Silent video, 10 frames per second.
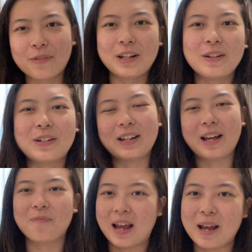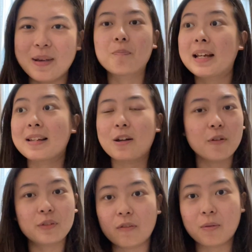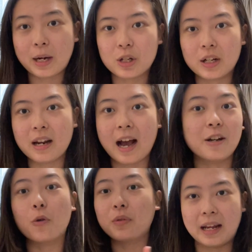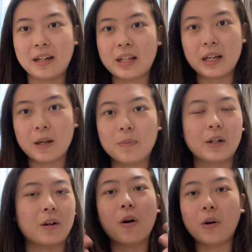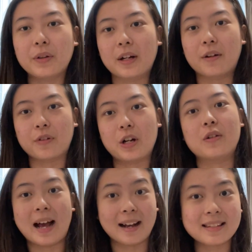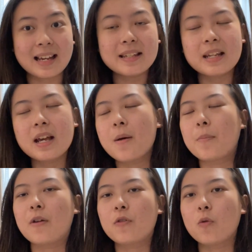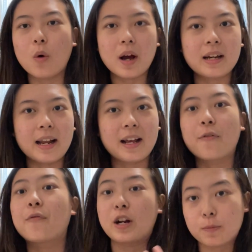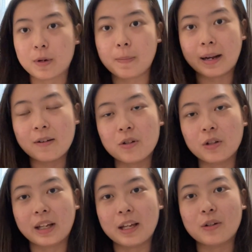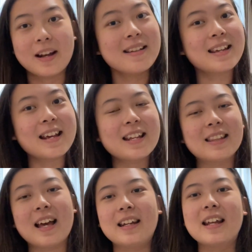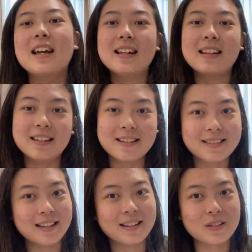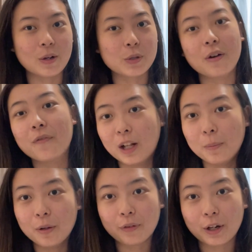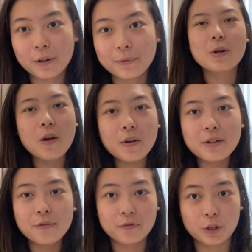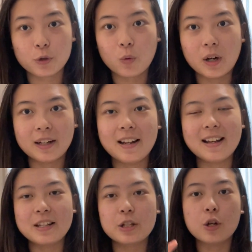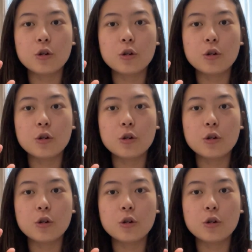you to like pay me, because all the information I don't gatekeep, they're all there for you to access. But if you want like a fresh perspective to look into your essay, then this is also available for you. Going on to the first one is